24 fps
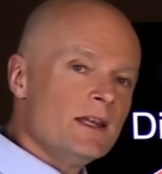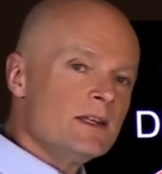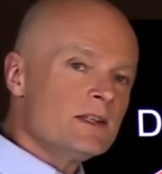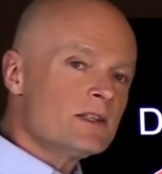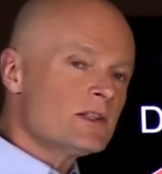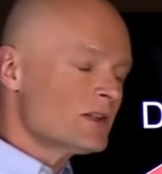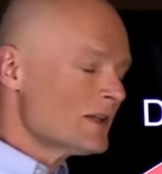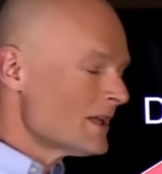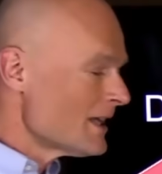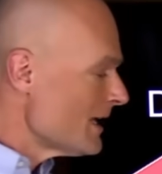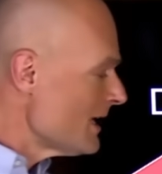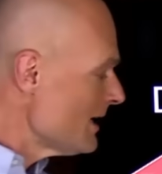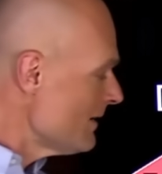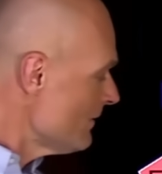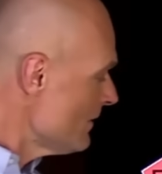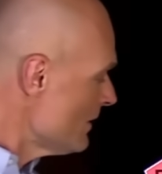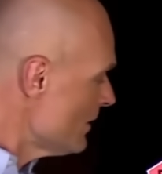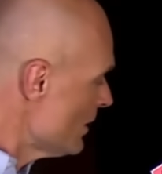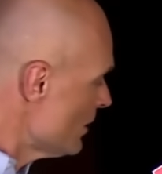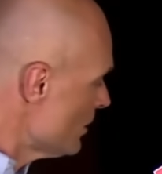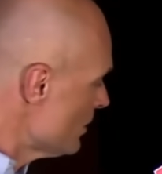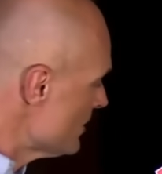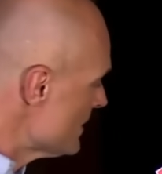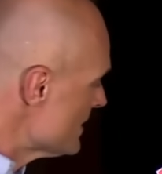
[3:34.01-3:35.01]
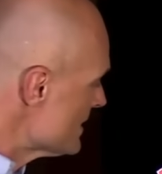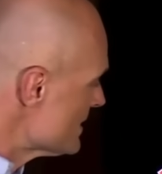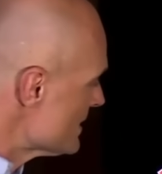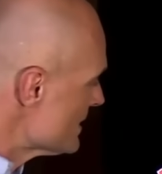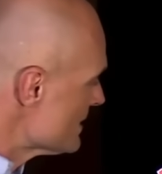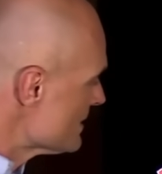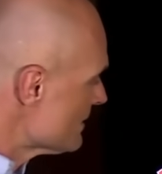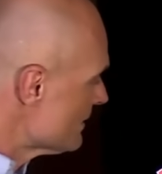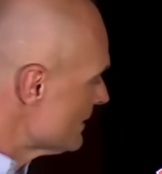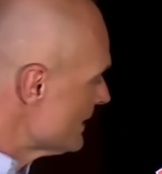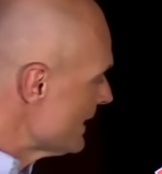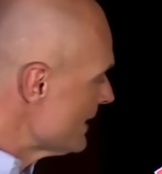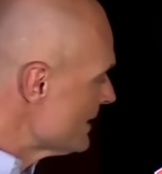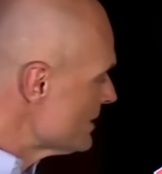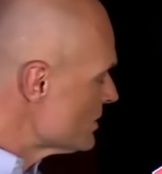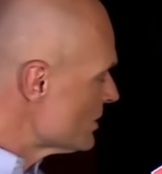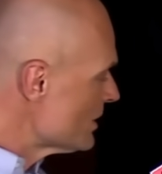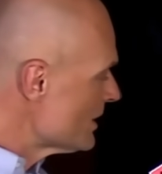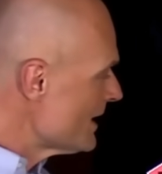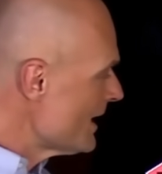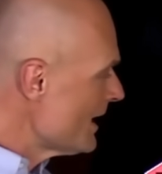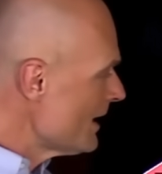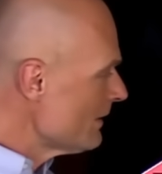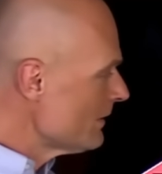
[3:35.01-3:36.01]
So even though this is linked
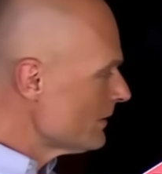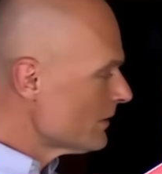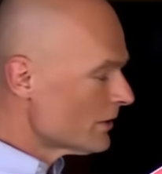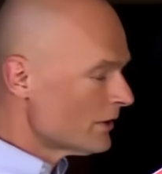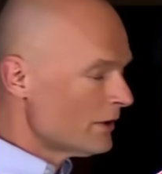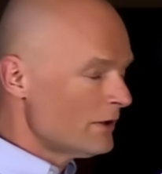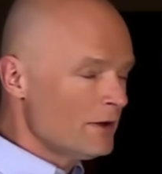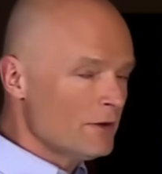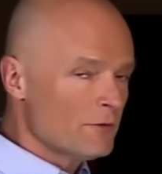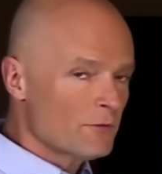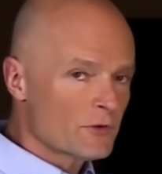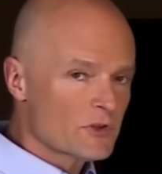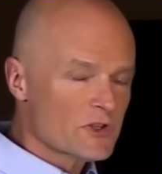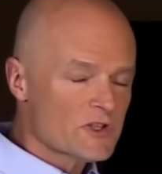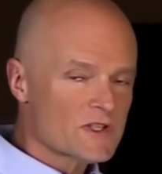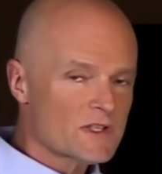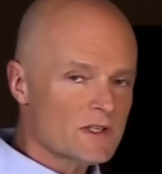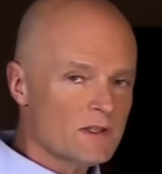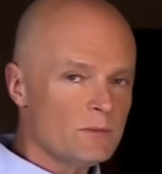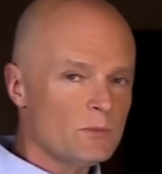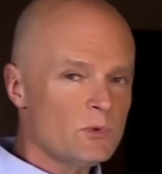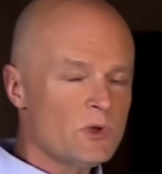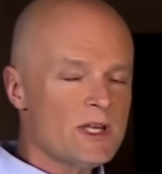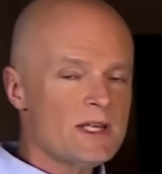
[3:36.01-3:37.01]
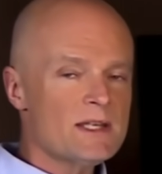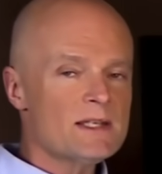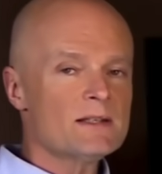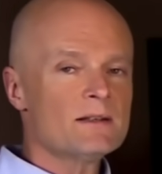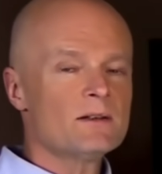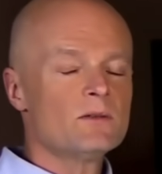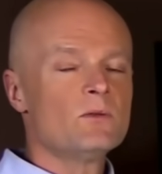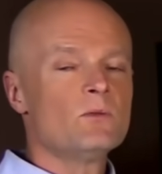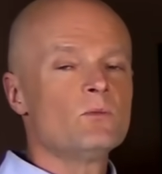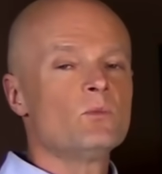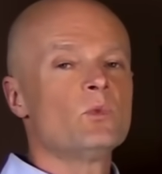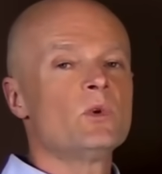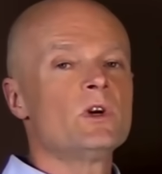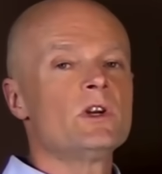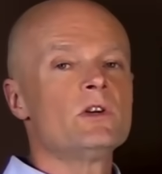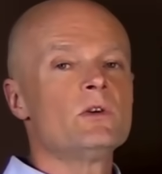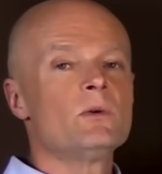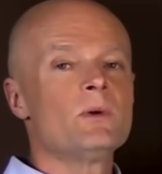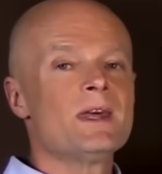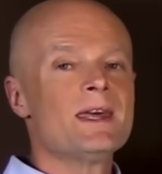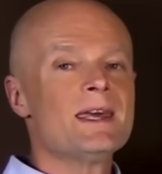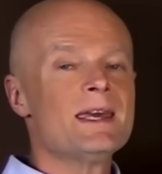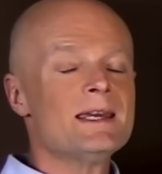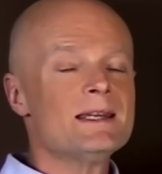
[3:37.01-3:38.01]
together, for some reason when
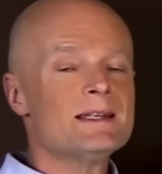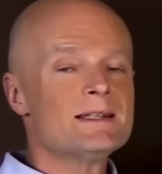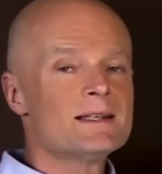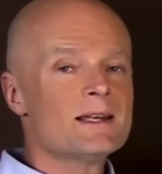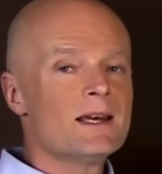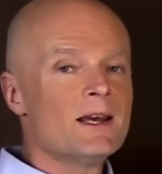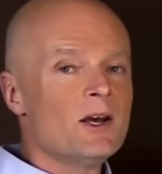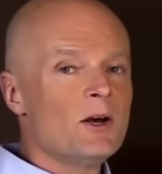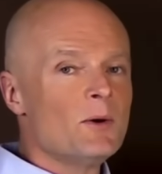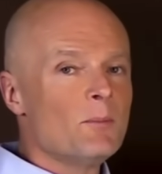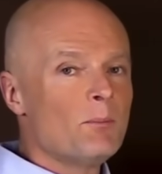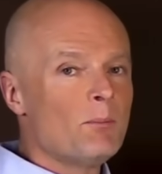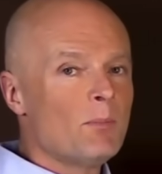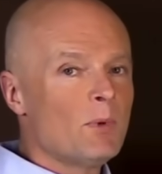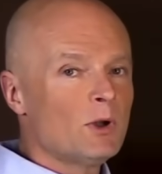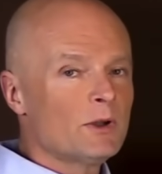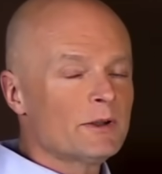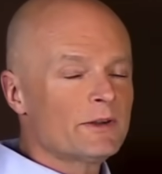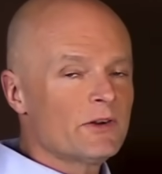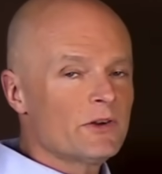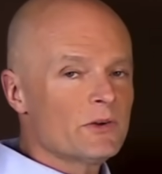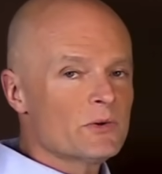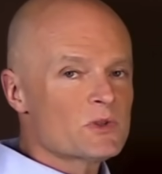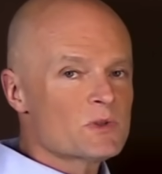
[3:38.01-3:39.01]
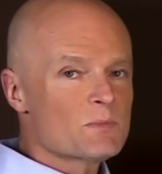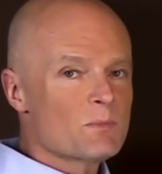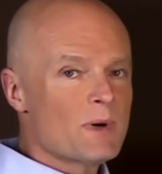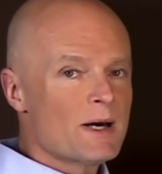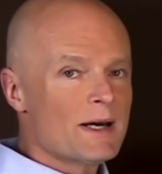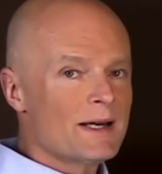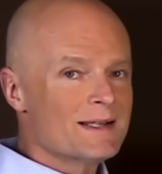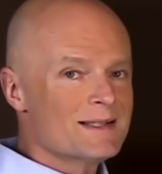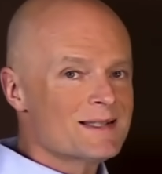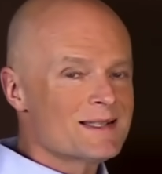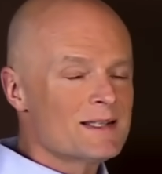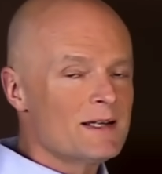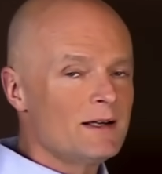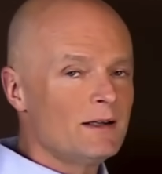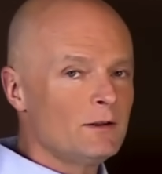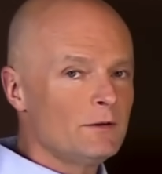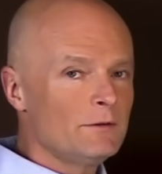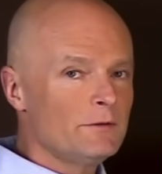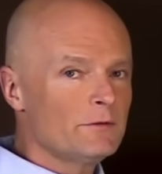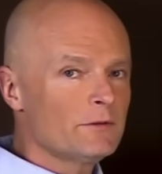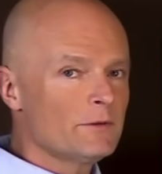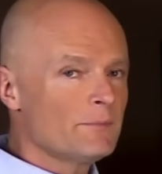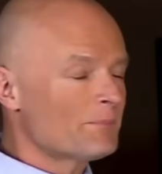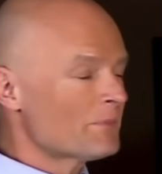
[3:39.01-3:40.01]
you eat maltose by
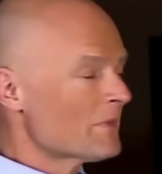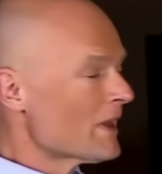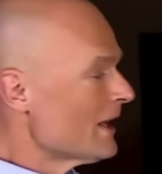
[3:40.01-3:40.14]
itself,